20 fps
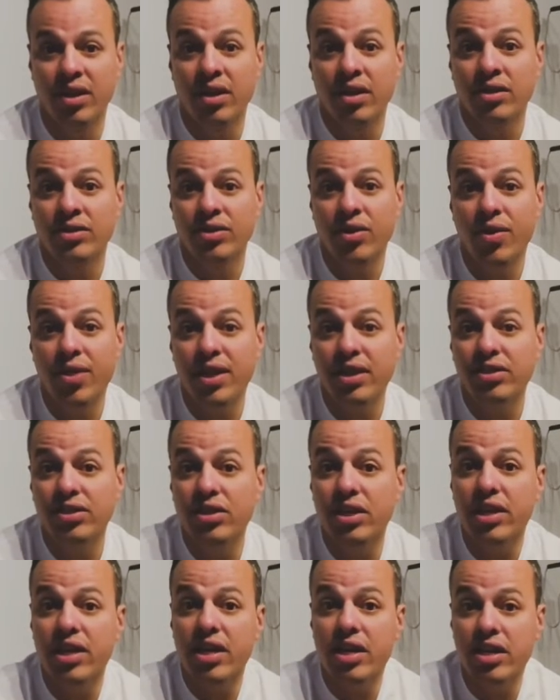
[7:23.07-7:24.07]
So this is
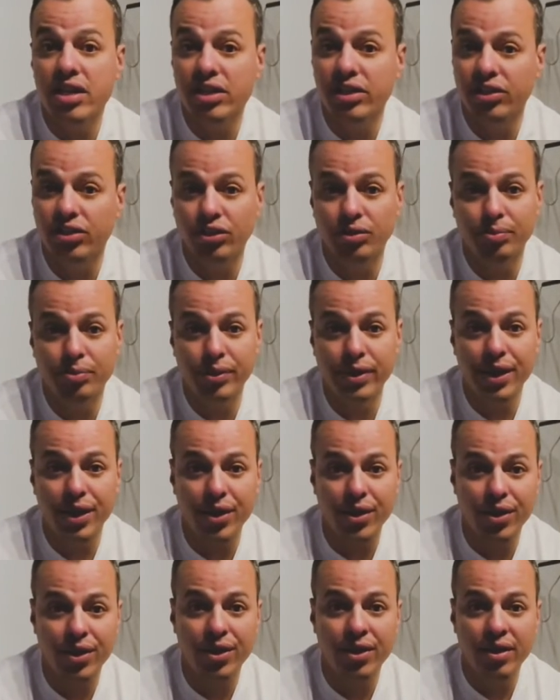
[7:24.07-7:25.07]
the urge to breathe.
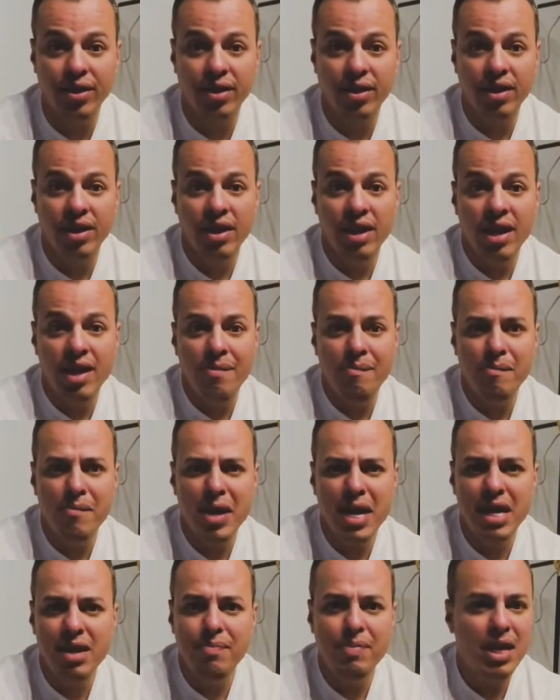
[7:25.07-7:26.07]

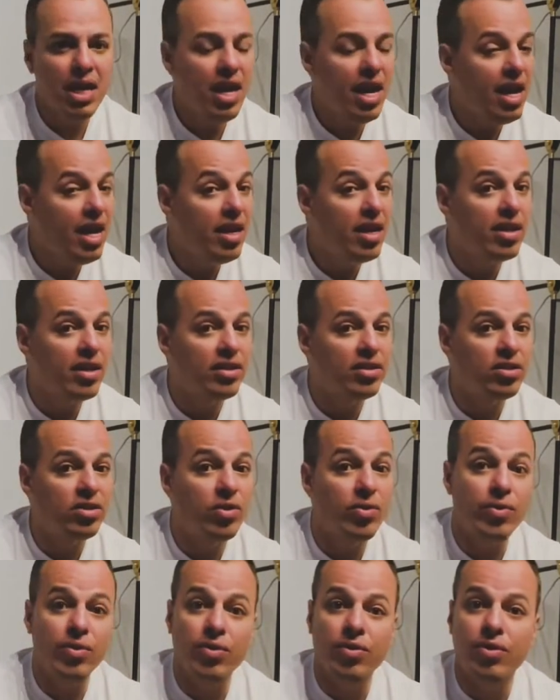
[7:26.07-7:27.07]
Many beginners
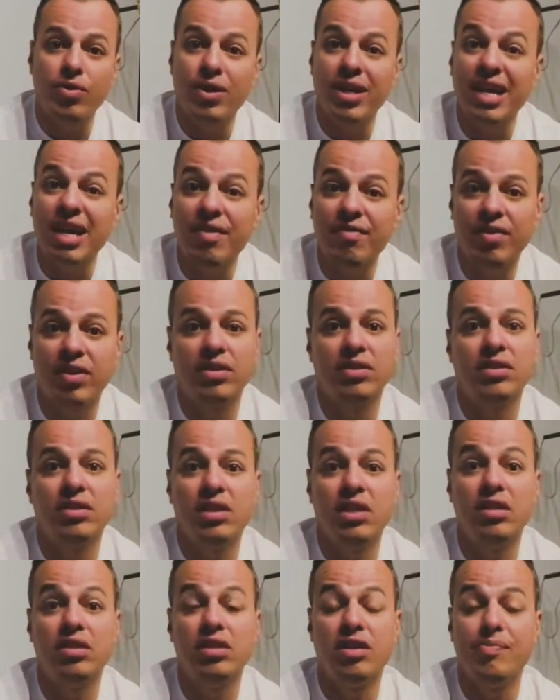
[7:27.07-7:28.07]
or even
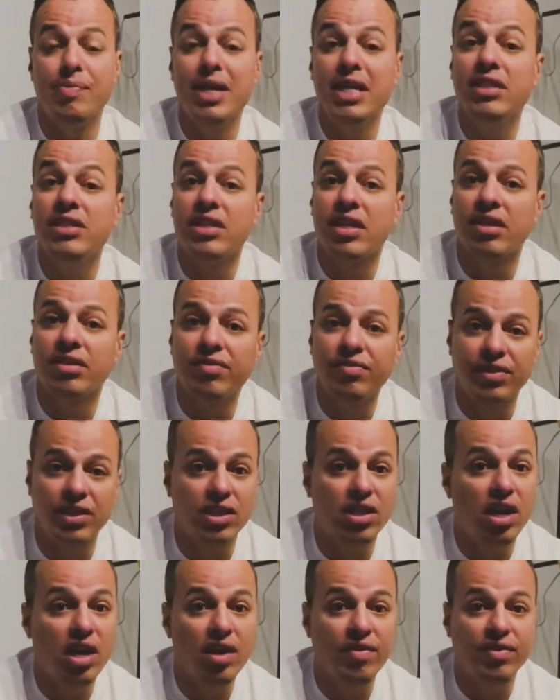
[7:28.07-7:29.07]
intermediate
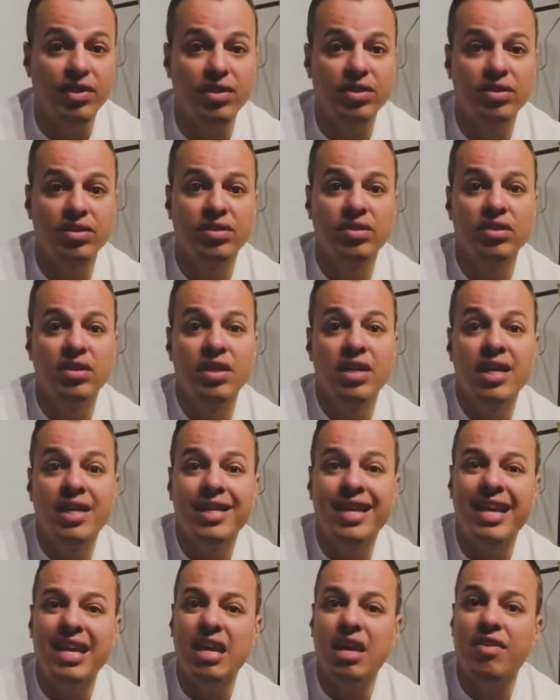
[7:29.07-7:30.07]
freedivers,
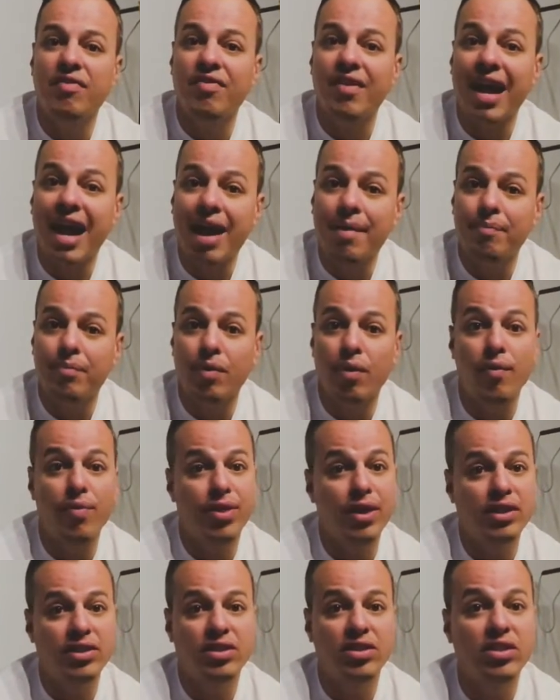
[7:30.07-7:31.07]
they give up on
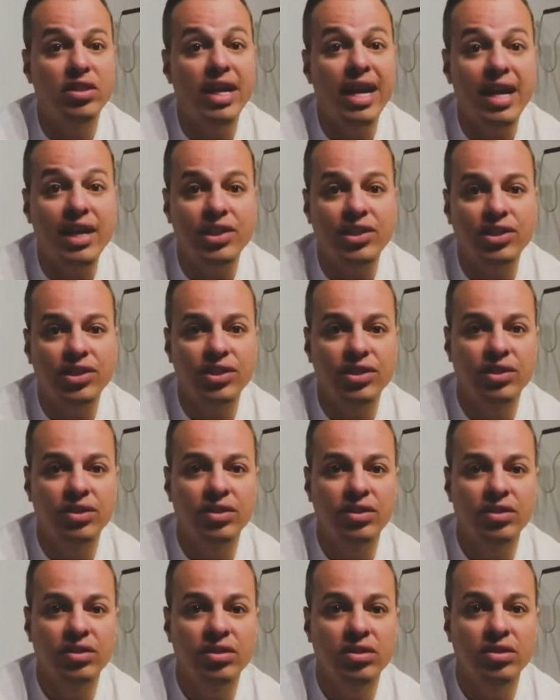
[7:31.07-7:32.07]
this stage.
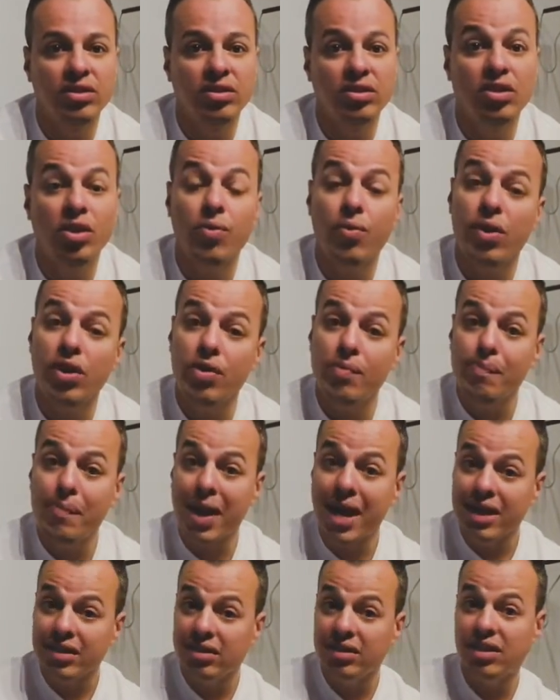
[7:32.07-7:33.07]
So when you
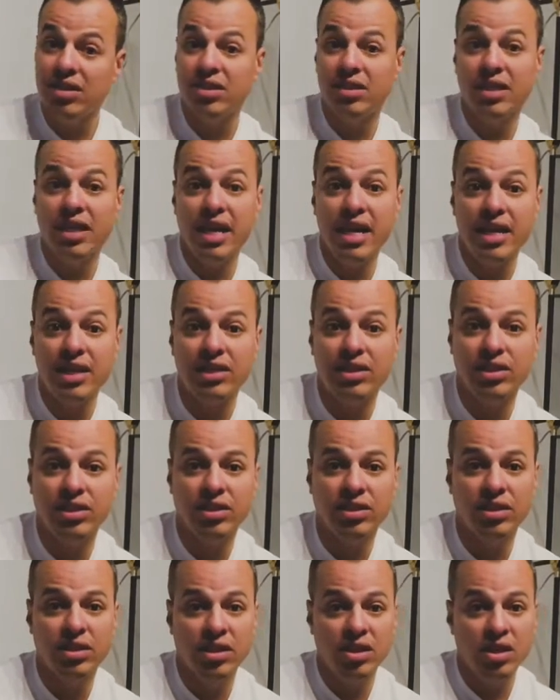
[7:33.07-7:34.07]
pass this stage
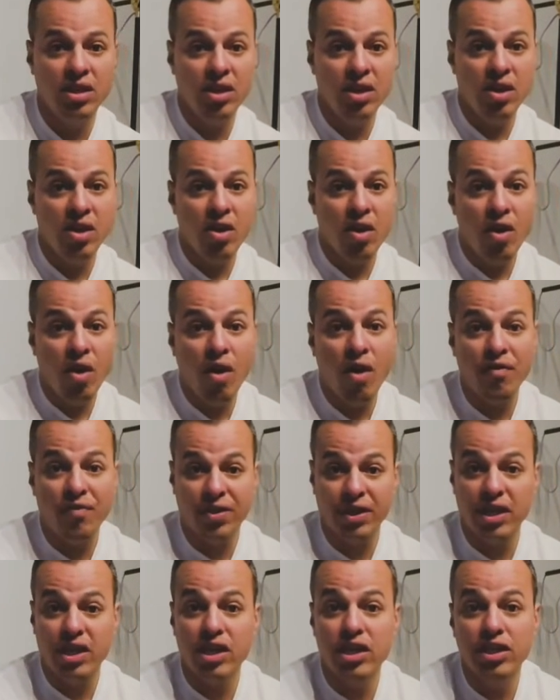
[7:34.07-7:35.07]
of
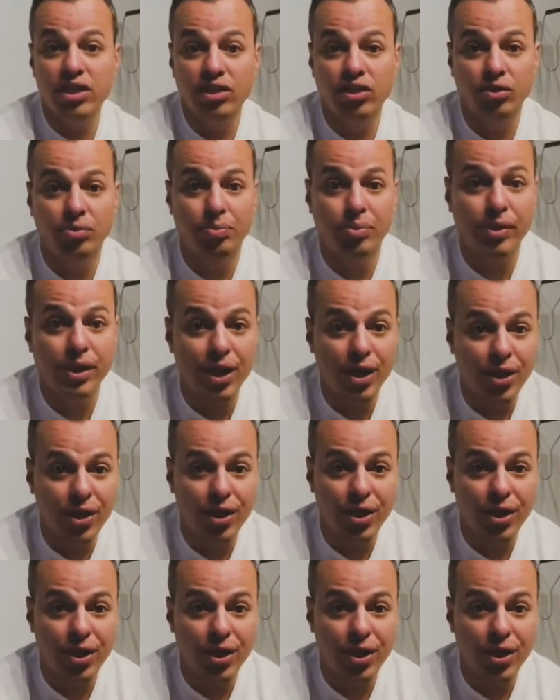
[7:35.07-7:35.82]
the urge to breathe,